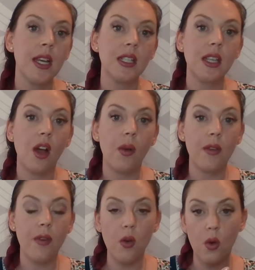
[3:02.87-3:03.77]
So
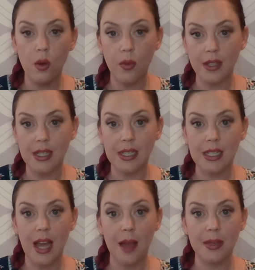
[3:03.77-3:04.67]
if our order processing
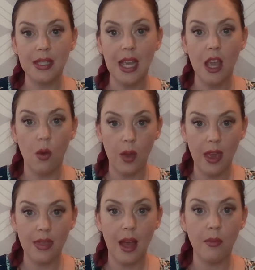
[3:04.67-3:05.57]
time is taking a week
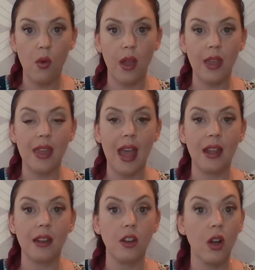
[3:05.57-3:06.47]
at that point,
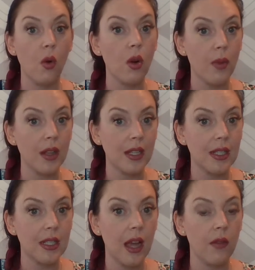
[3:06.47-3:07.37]
then your order
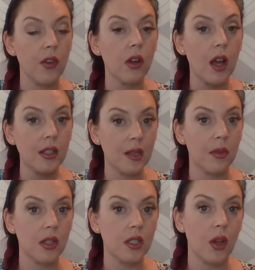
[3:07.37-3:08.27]
processing time for your
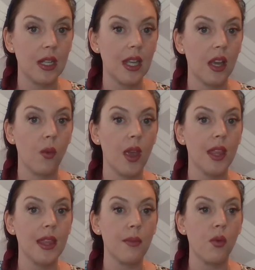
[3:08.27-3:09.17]
customer is going to take a week
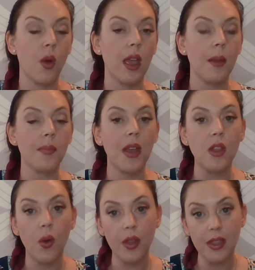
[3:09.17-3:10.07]
at that point. And
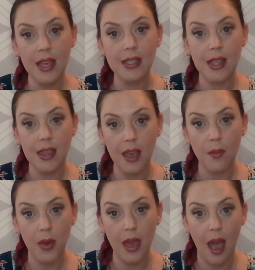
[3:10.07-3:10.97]
the only things that they
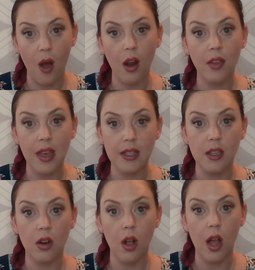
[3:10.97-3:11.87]
can pick out are things
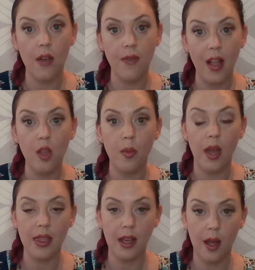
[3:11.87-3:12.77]
that are available
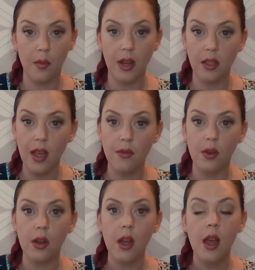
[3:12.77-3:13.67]
at the company
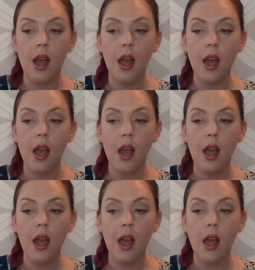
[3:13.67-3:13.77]
level.